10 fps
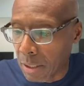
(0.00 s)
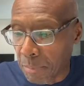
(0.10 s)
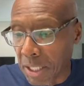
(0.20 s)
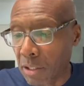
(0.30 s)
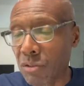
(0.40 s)

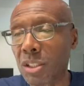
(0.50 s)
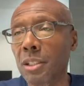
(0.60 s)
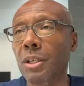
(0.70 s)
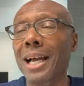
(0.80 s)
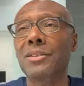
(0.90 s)
But here's the
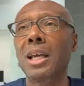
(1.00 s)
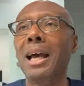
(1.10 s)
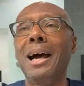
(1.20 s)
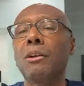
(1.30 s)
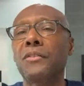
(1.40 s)
deal, guys.
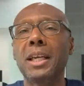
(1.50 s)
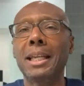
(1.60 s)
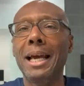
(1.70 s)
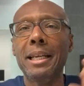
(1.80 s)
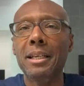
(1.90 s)
I don't think
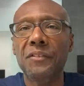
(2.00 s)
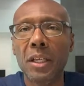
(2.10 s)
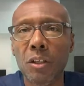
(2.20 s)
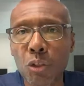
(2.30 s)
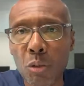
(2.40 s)
it got
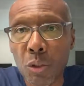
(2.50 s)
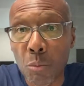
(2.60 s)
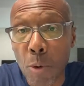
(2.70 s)
anything to do with no